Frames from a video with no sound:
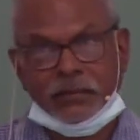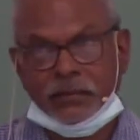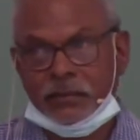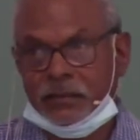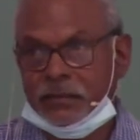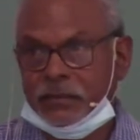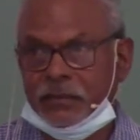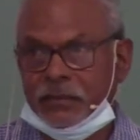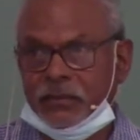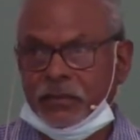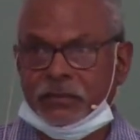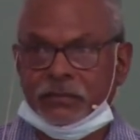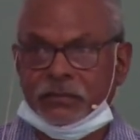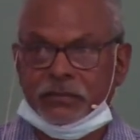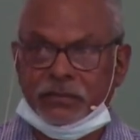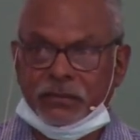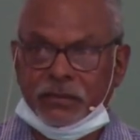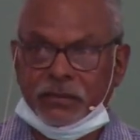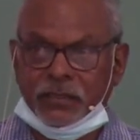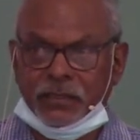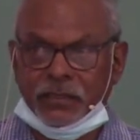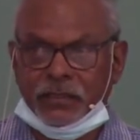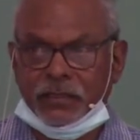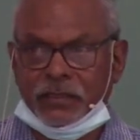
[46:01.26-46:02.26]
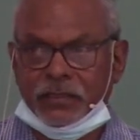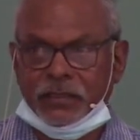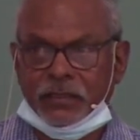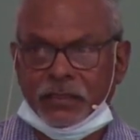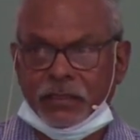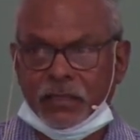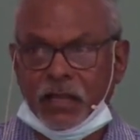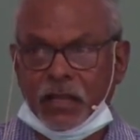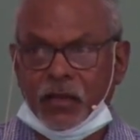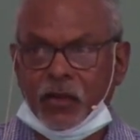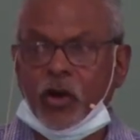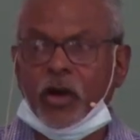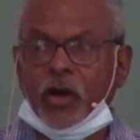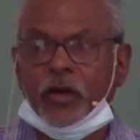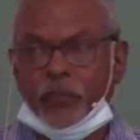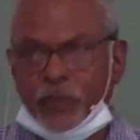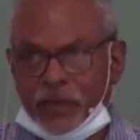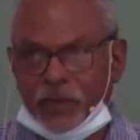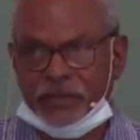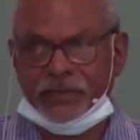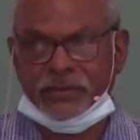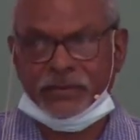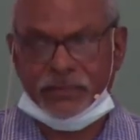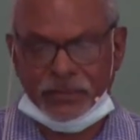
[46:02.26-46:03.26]
look, God
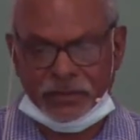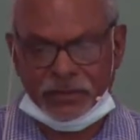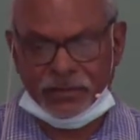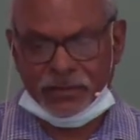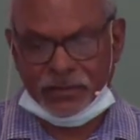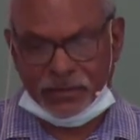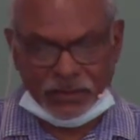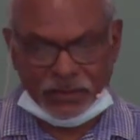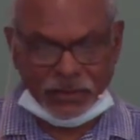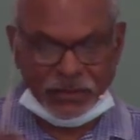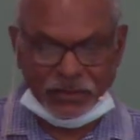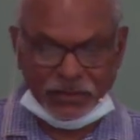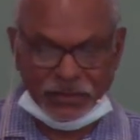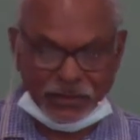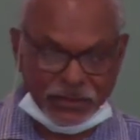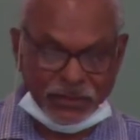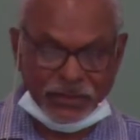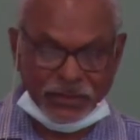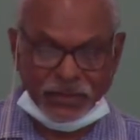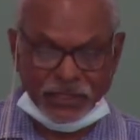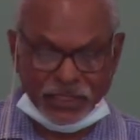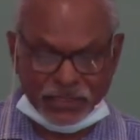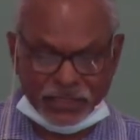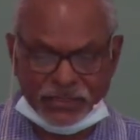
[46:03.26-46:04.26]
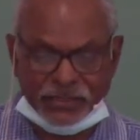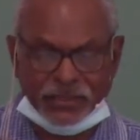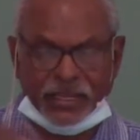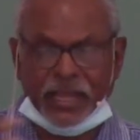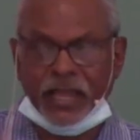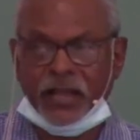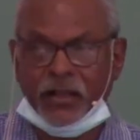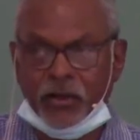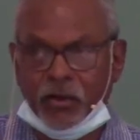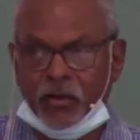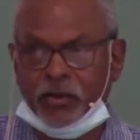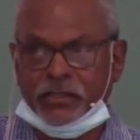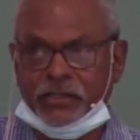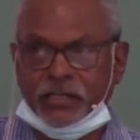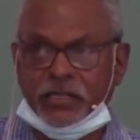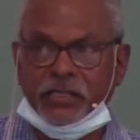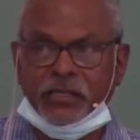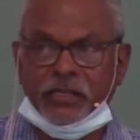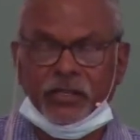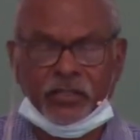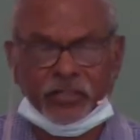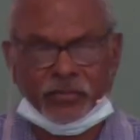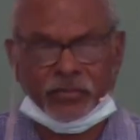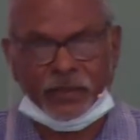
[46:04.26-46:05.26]
wants, this is how God can
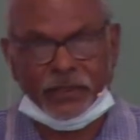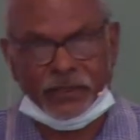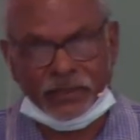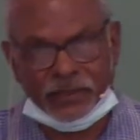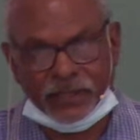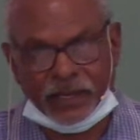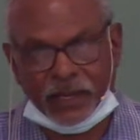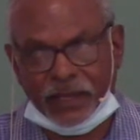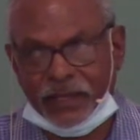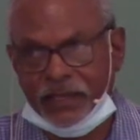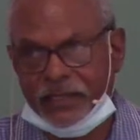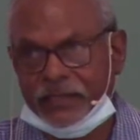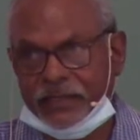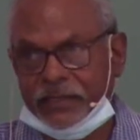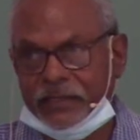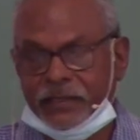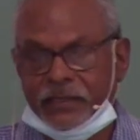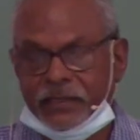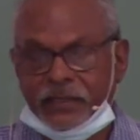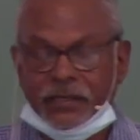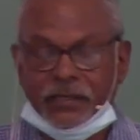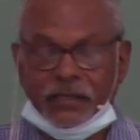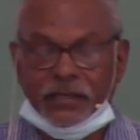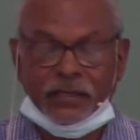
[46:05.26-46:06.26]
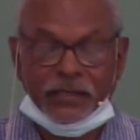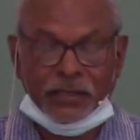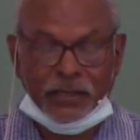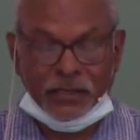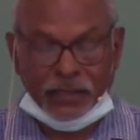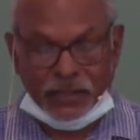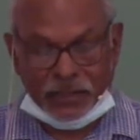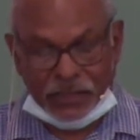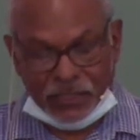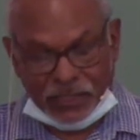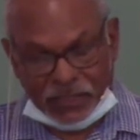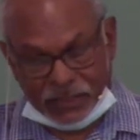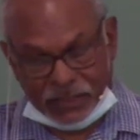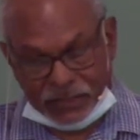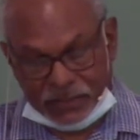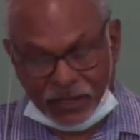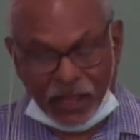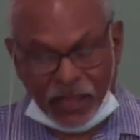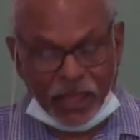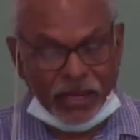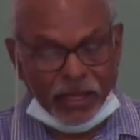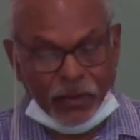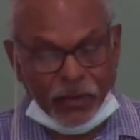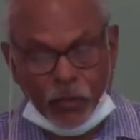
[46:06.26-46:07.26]
use me, you know. He can
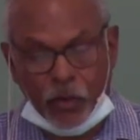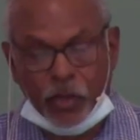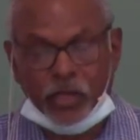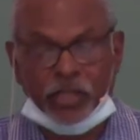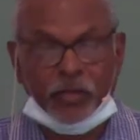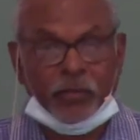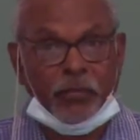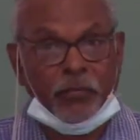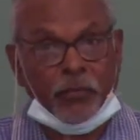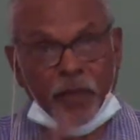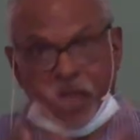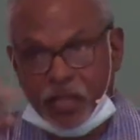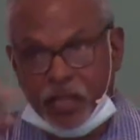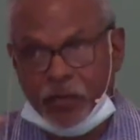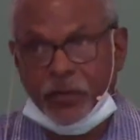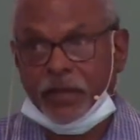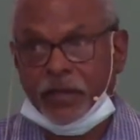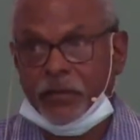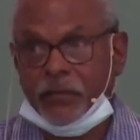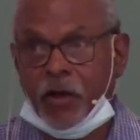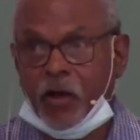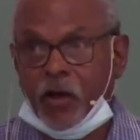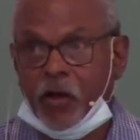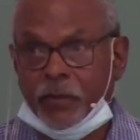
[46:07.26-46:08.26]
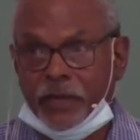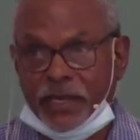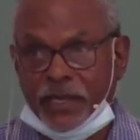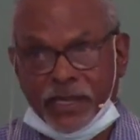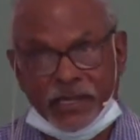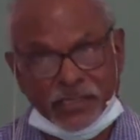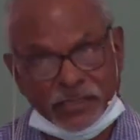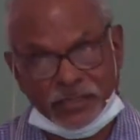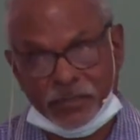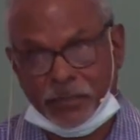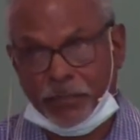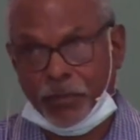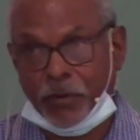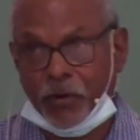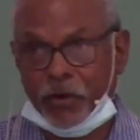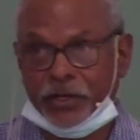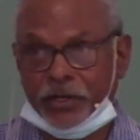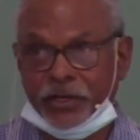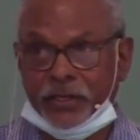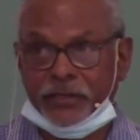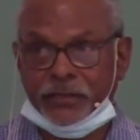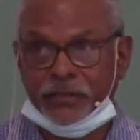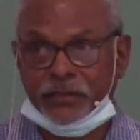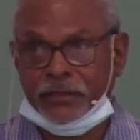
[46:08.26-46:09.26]
slowly work in me, make me and mold me. Here's the
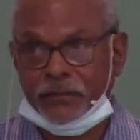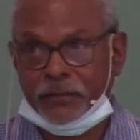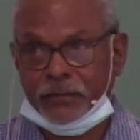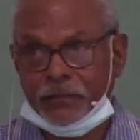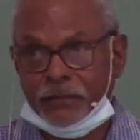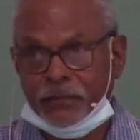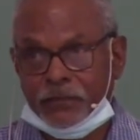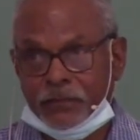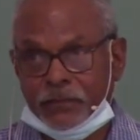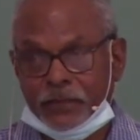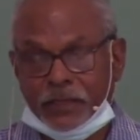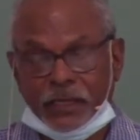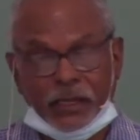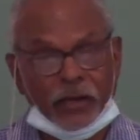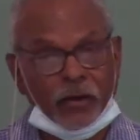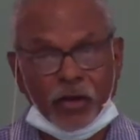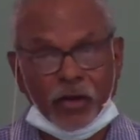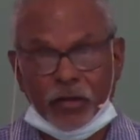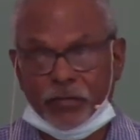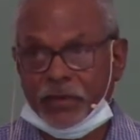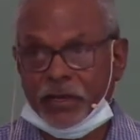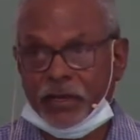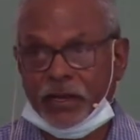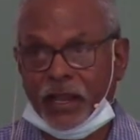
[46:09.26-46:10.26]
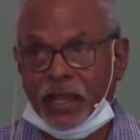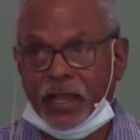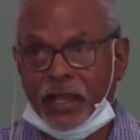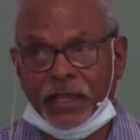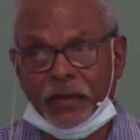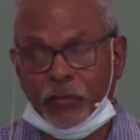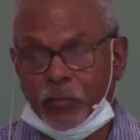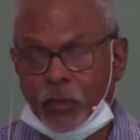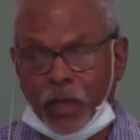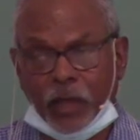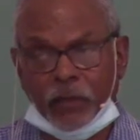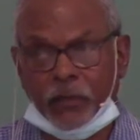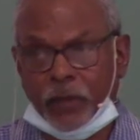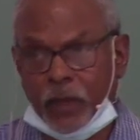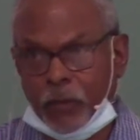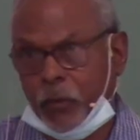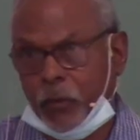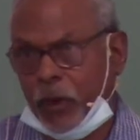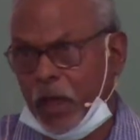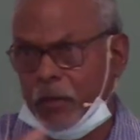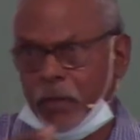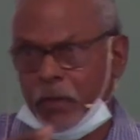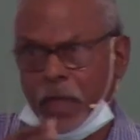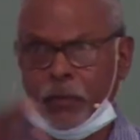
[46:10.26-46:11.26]
potter, and I am the clay.
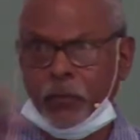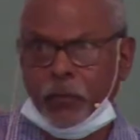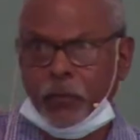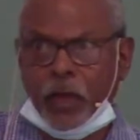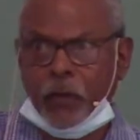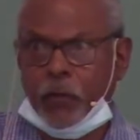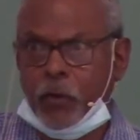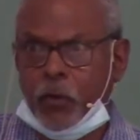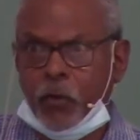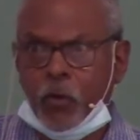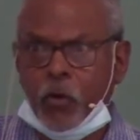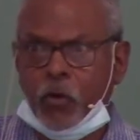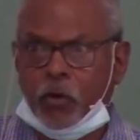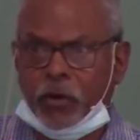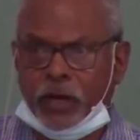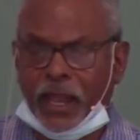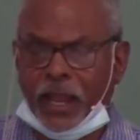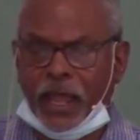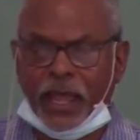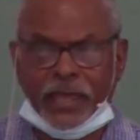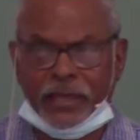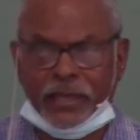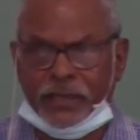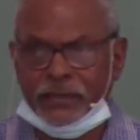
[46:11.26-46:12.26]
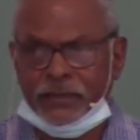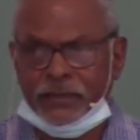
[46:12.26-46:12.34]
And we're all clay.